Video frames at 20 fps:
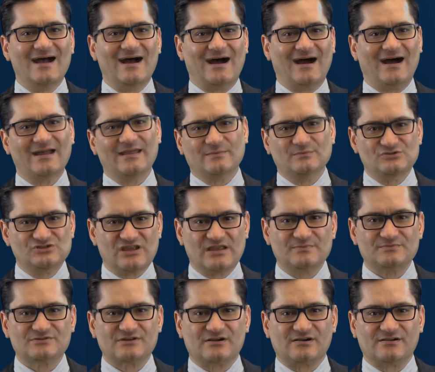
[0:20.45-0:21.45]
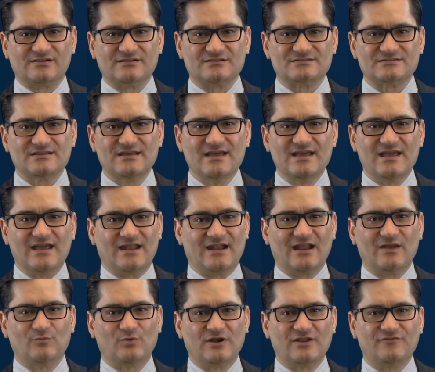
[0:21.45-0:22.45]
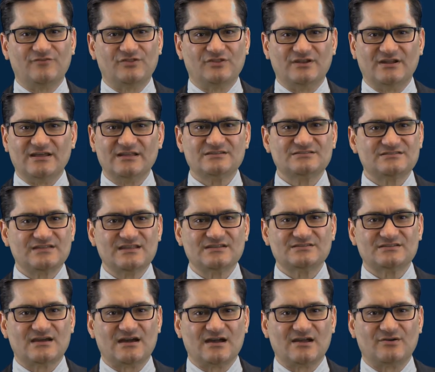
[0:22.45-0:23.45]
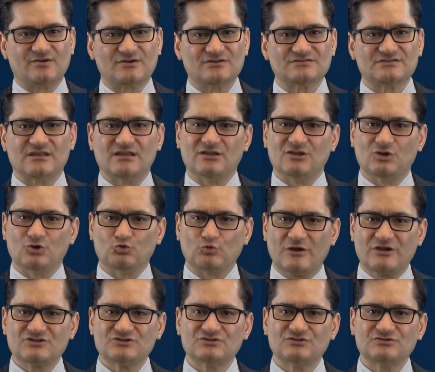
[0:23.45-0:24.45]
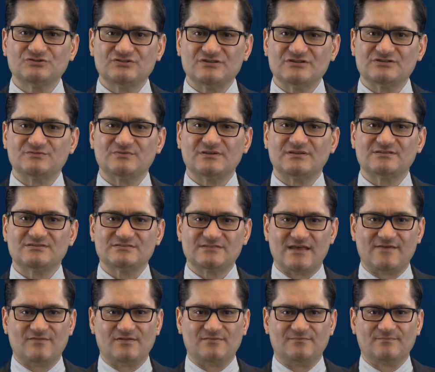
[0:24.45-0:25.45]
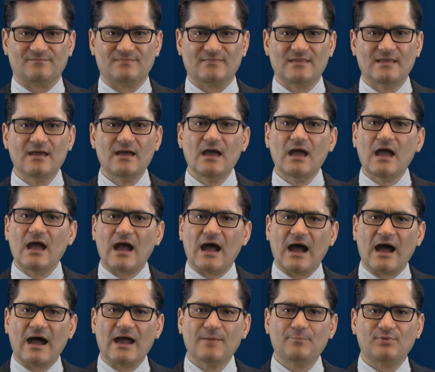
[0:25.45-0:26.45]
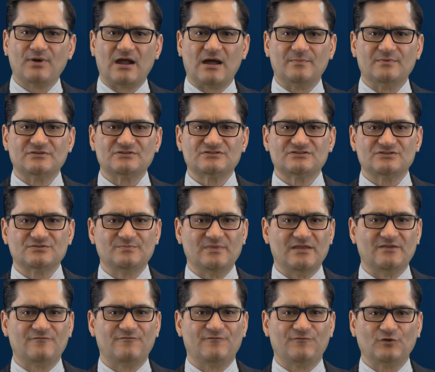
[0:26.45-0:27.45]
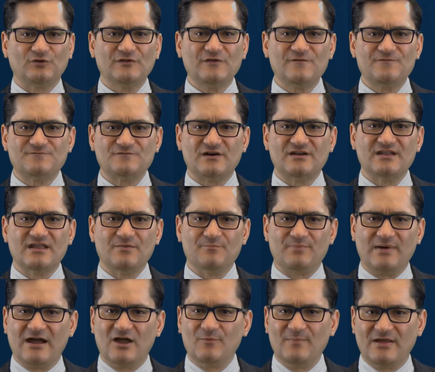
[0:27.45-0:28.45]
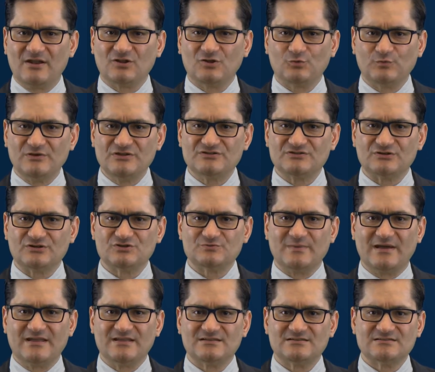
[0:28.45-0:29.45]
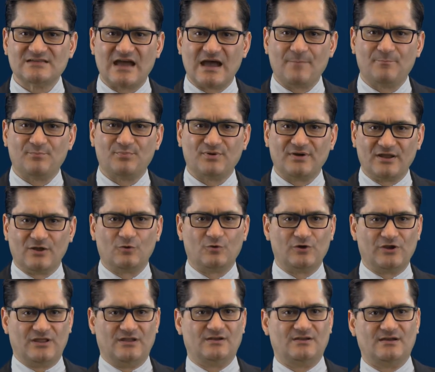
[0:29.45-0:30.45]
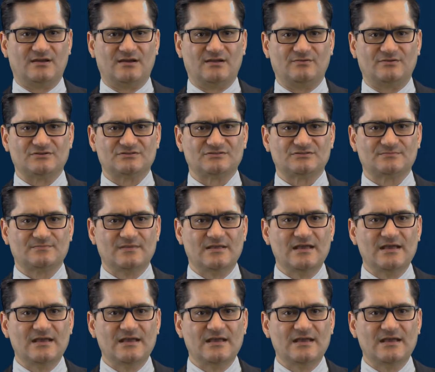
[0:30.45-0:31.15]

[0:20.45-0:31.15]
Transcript: I am James Cargas, and I am running for the United States Congress in Congressional District 7. I promise to make fully funding biomedical research my top priority in Congress.